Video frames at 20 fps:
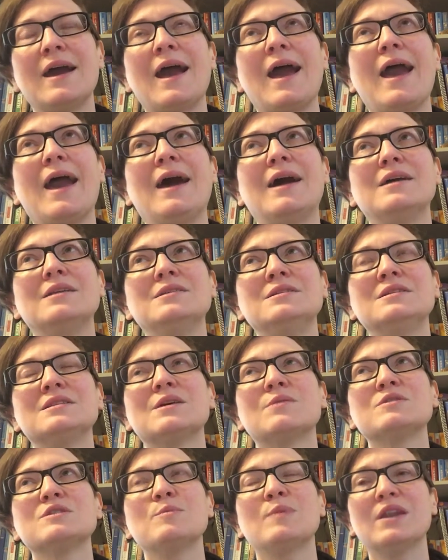and
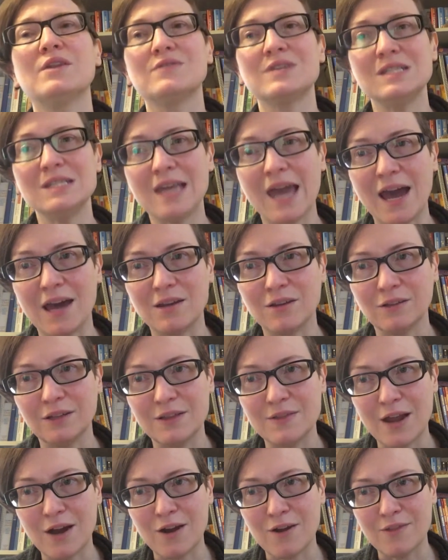there was a bit of a scandal
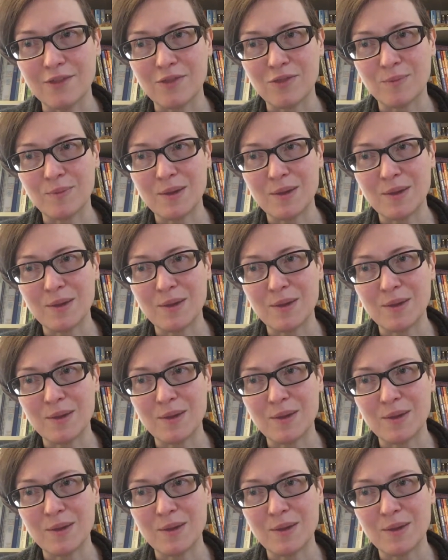in there that the